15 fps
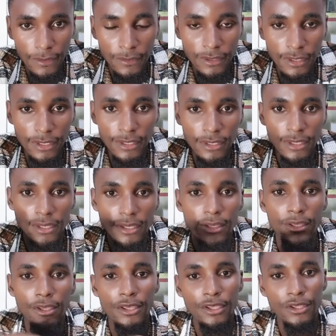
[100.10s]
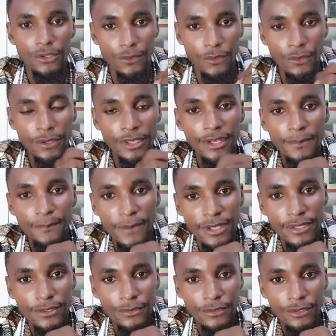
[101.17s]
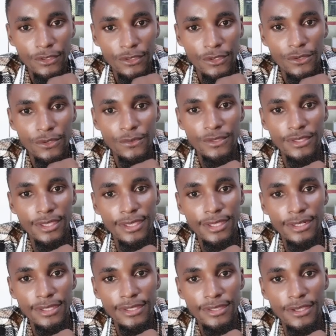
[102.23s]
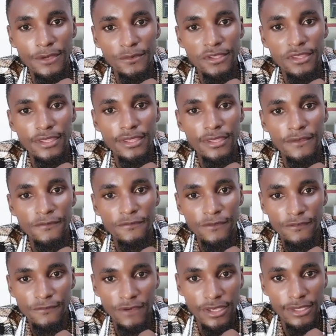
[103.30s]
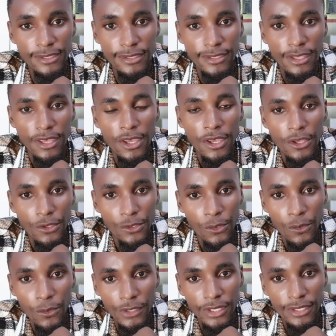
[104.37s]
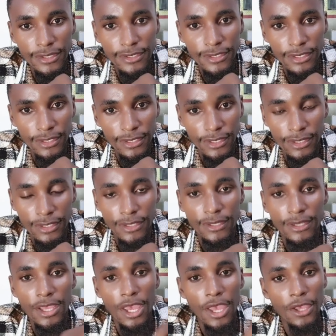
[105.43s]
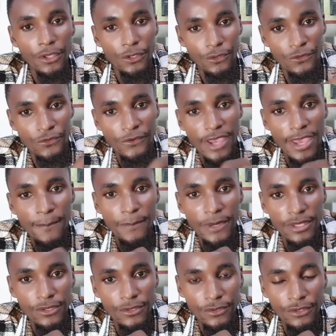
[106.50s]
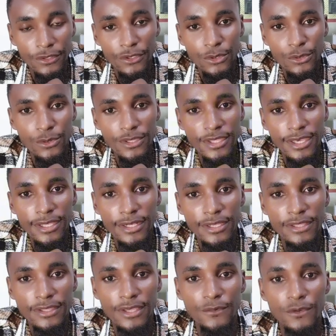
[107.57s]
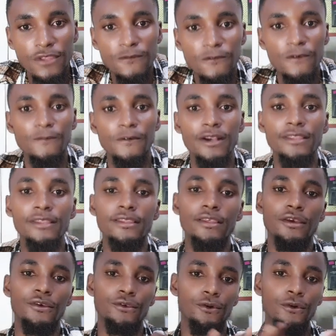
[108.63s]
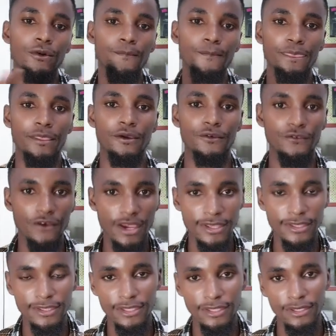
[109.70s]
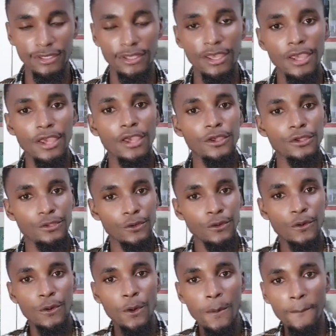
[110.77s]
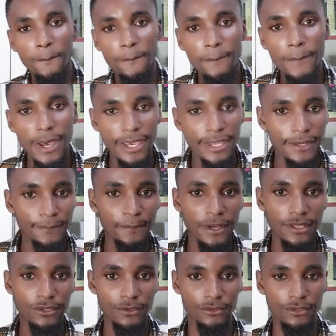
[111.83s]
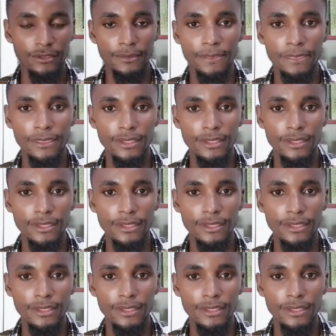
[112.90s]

Okay, you're oily person, use a cleanser which favors your oily skin. You're dry person, use a cleanser which favors your dry skin. Your combined person,